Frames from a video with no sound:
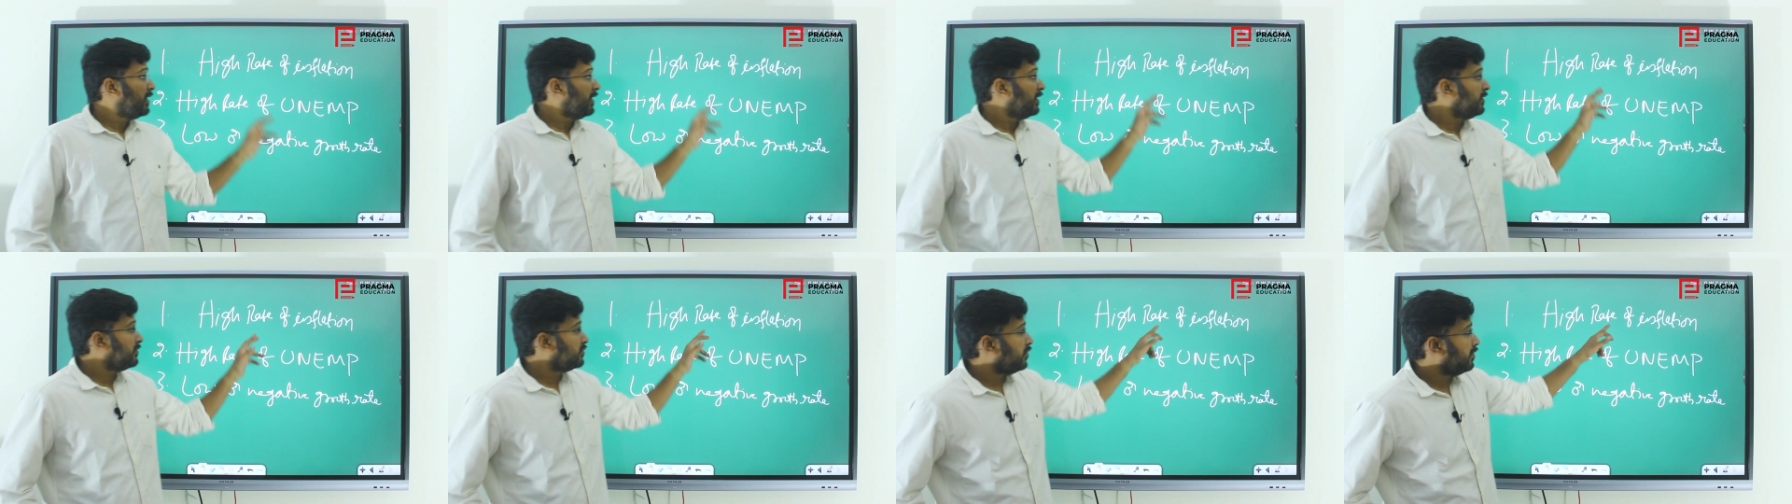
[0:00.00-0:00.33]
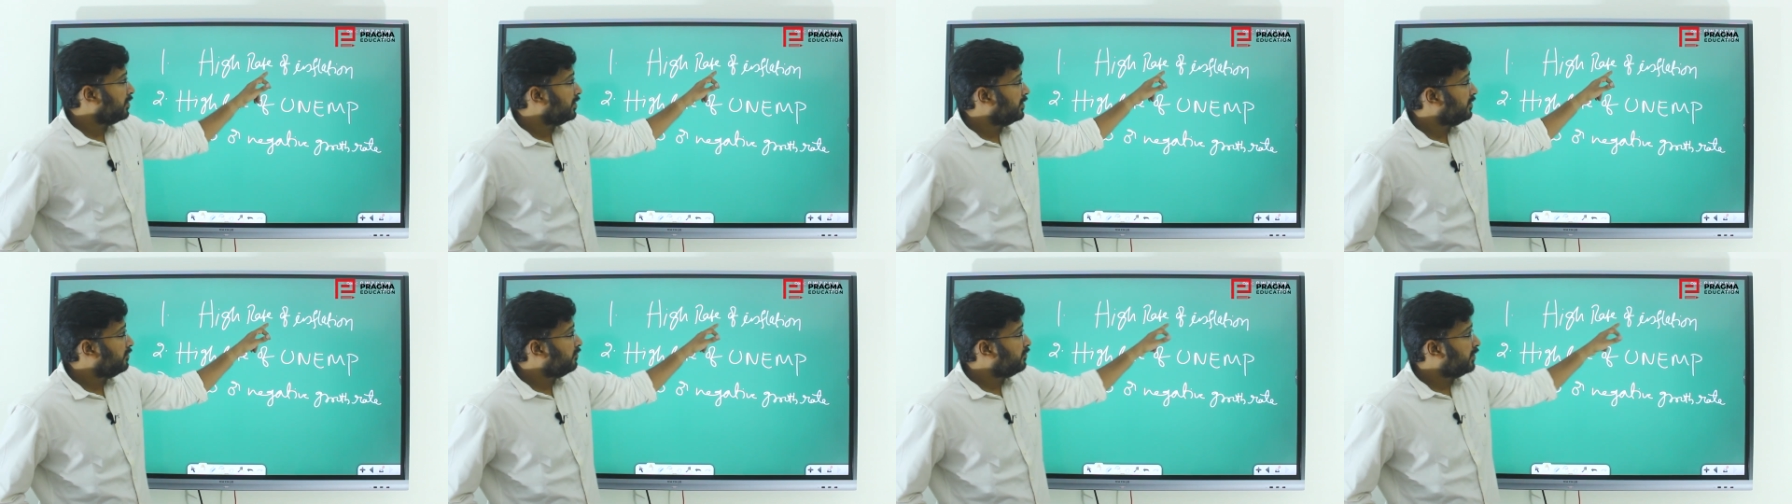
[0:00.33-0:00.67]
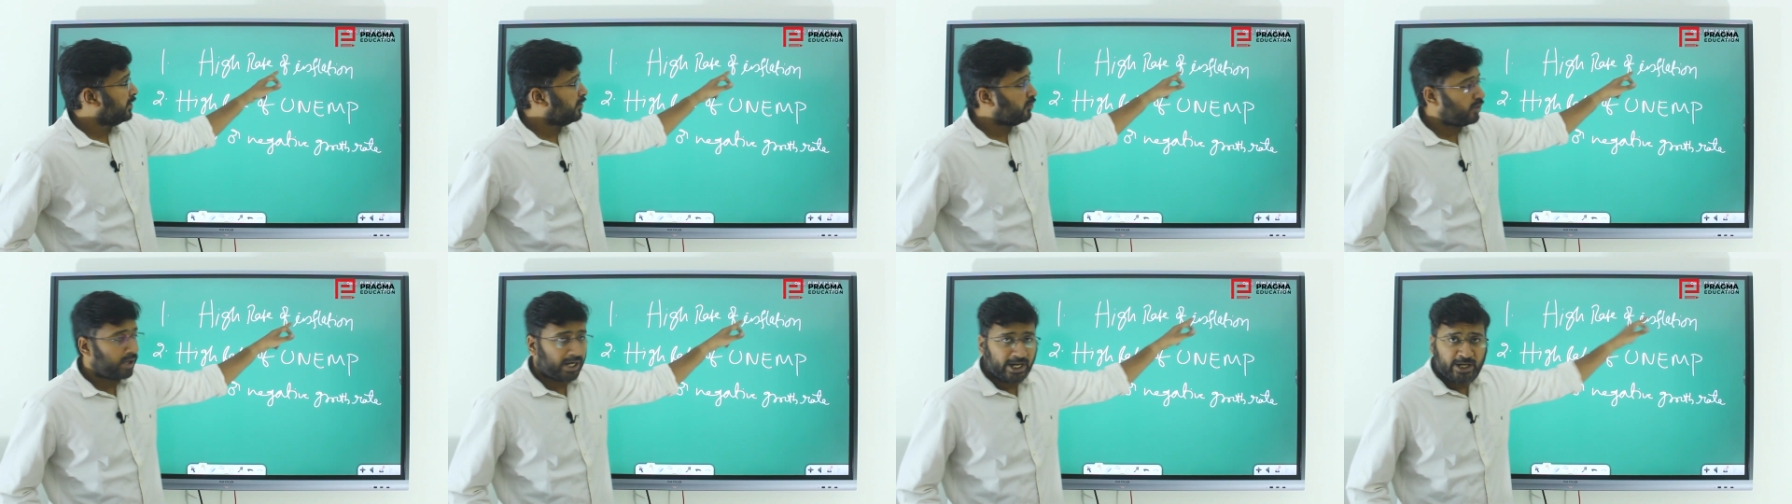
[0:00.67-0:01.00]
So when
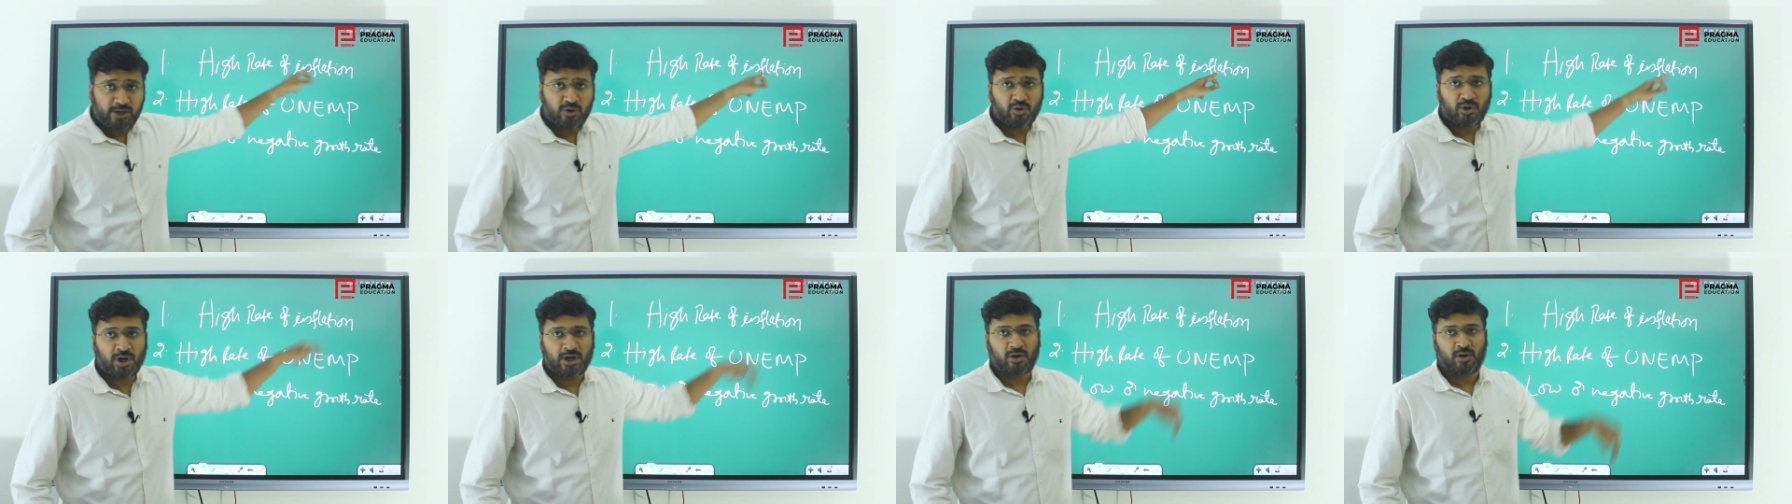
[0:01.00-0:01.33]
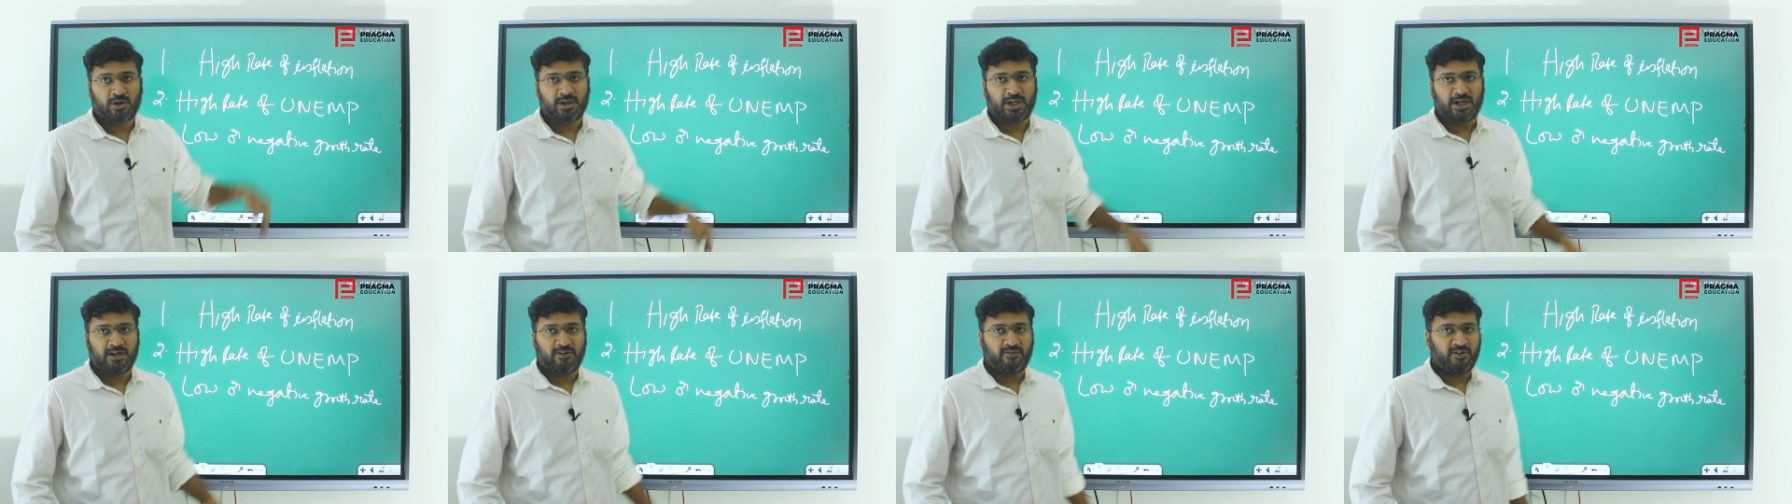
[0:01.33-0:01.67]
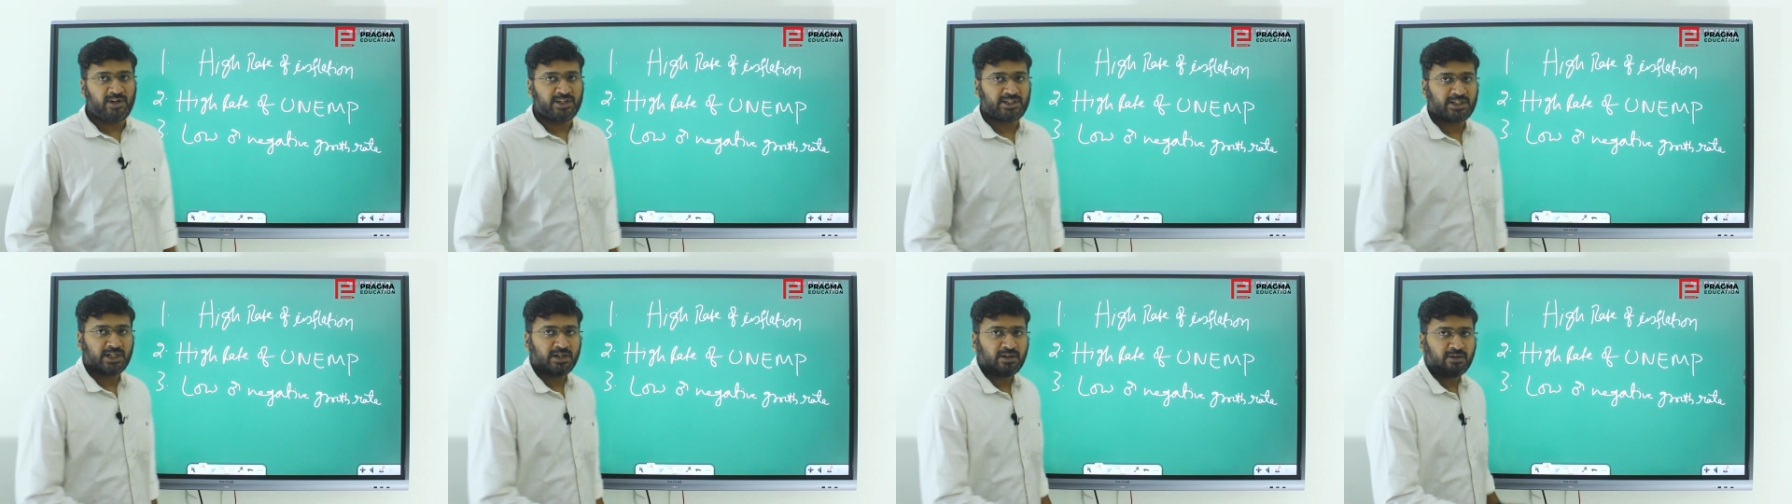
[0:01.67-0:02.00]
you try to control the
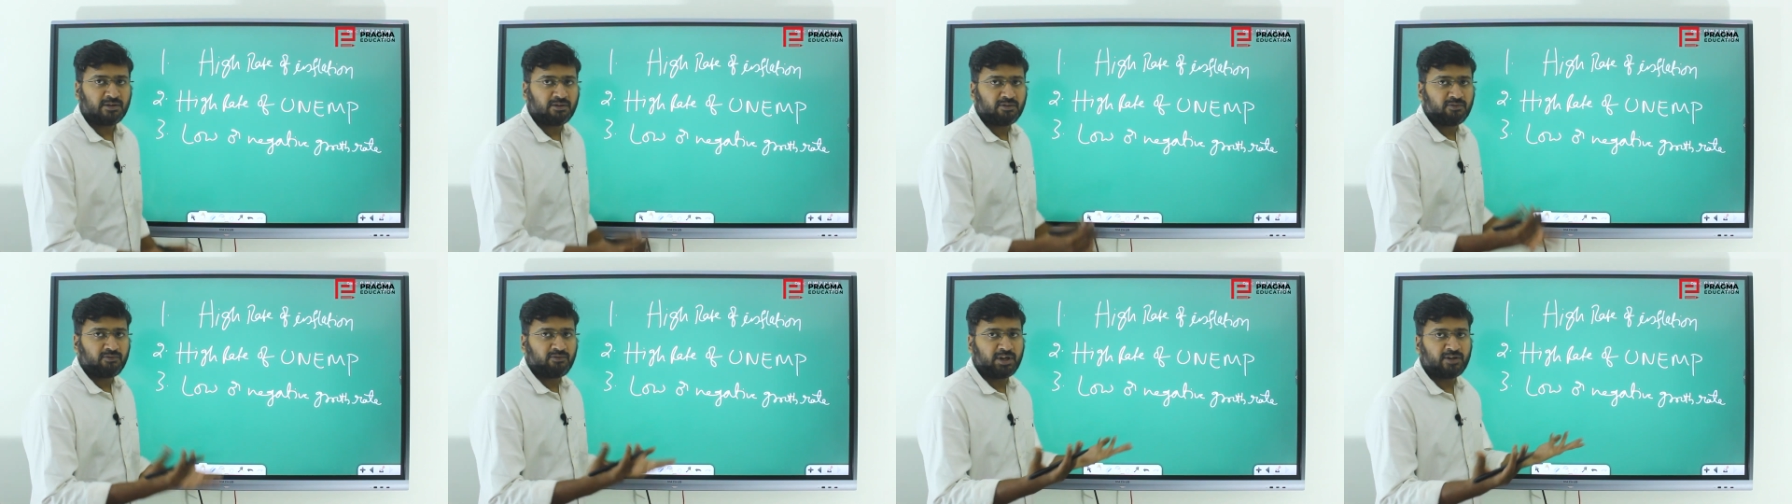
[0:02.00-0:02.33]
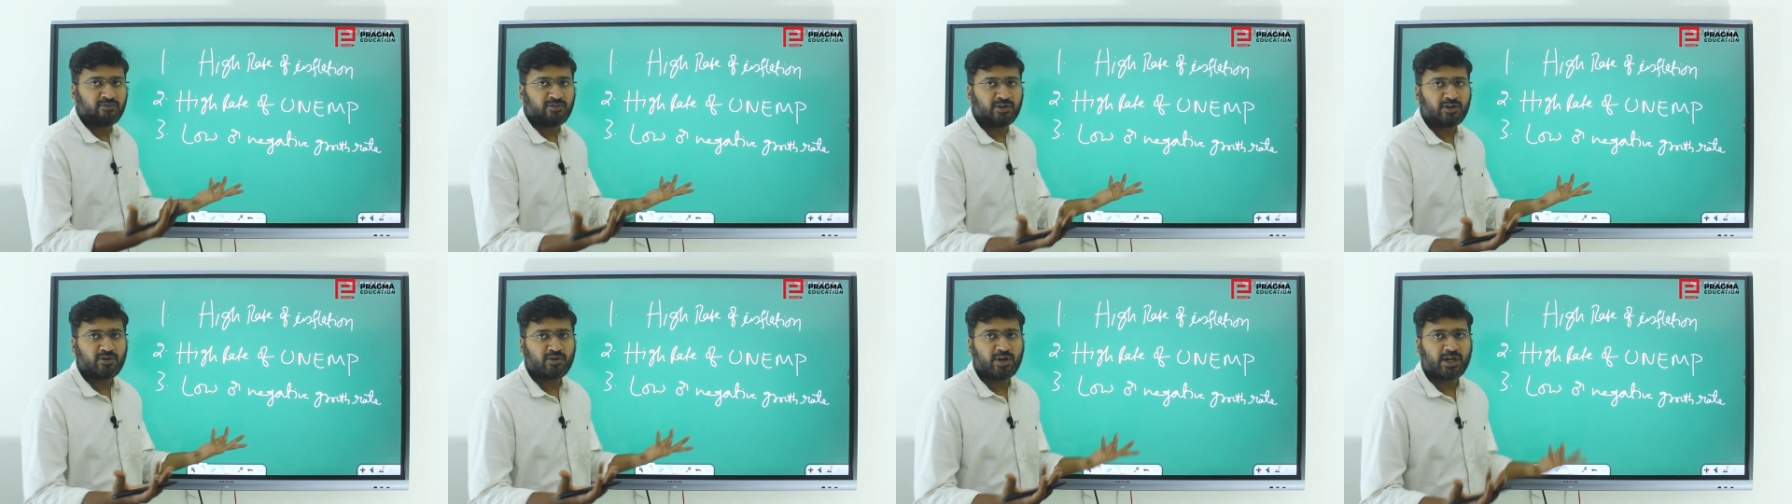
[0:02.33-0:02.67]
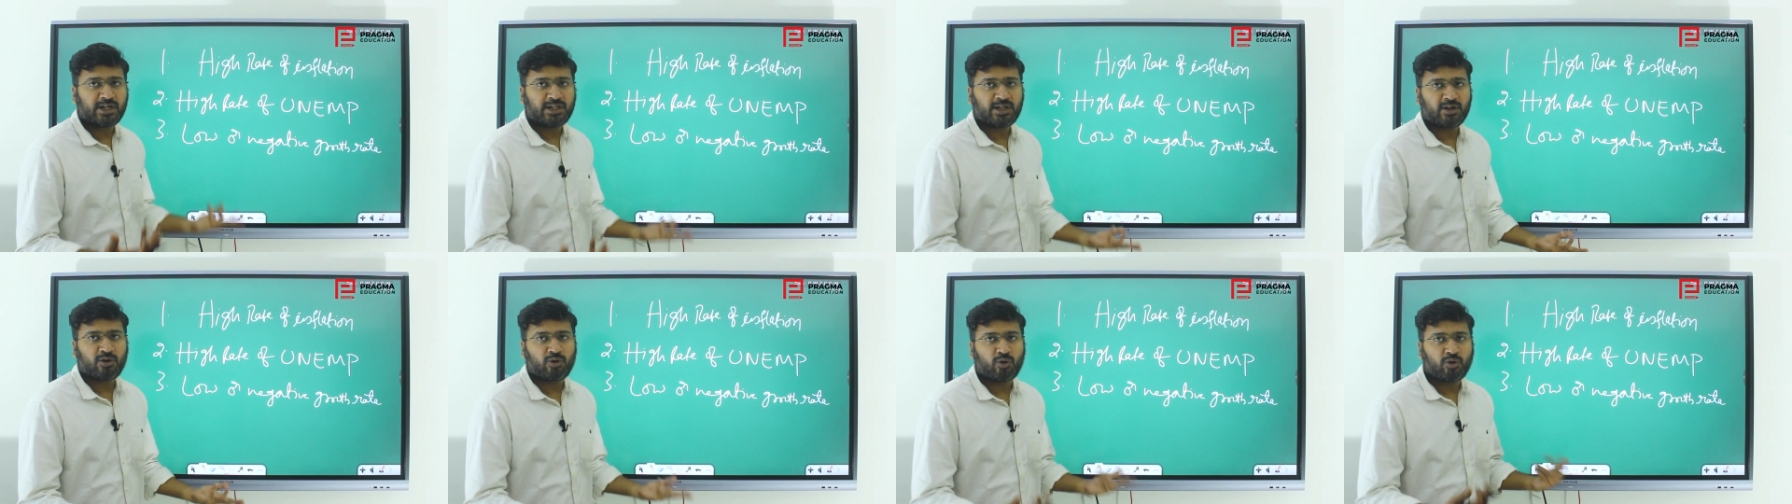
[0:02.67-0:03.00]
inflation, where will you
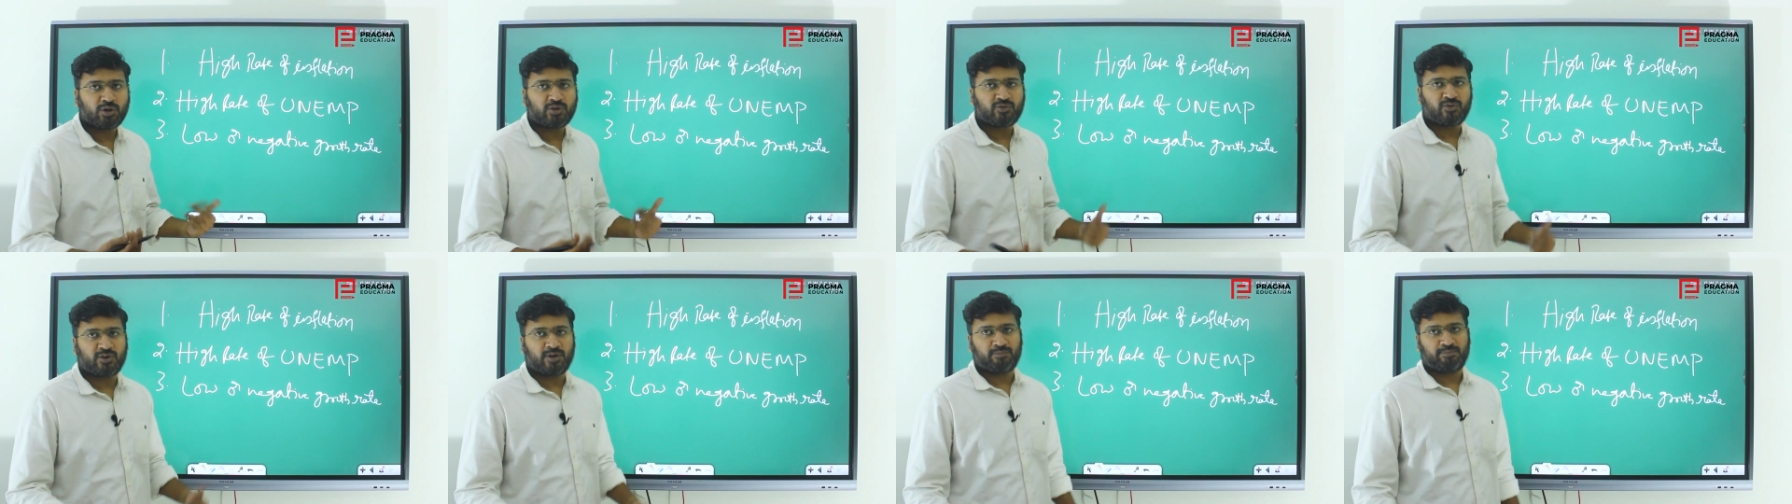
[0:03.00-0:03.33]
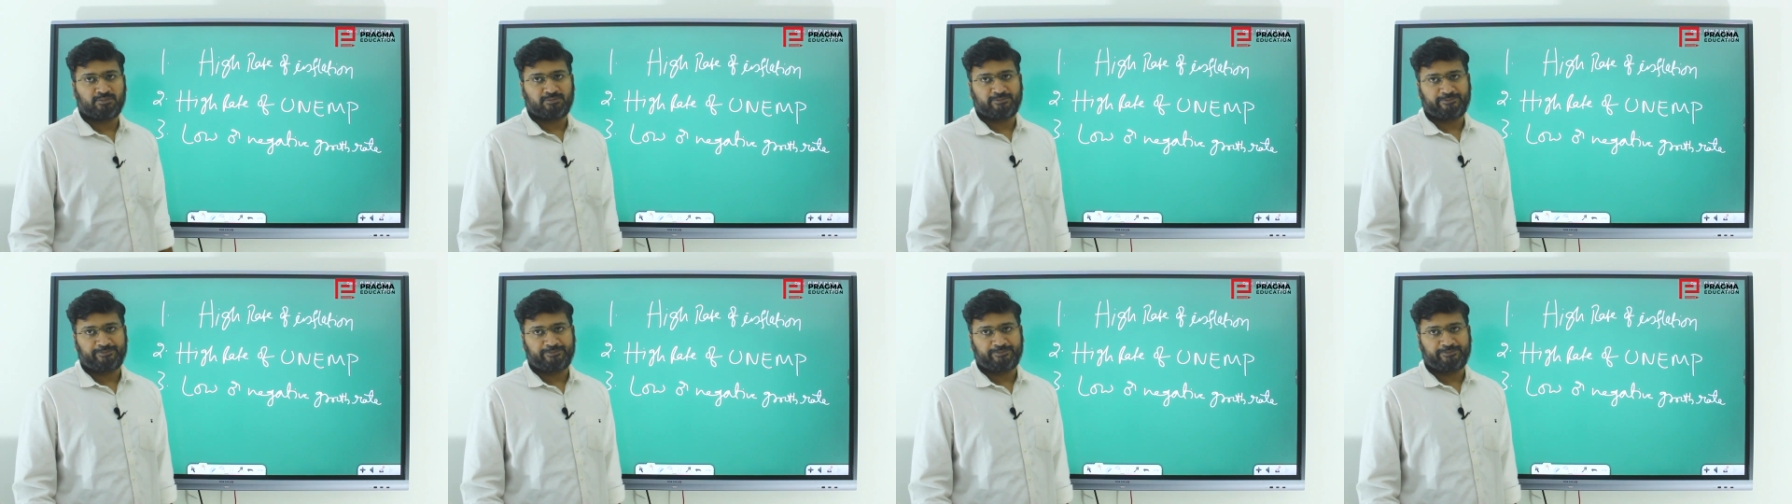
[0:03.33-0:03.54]
get the growth from?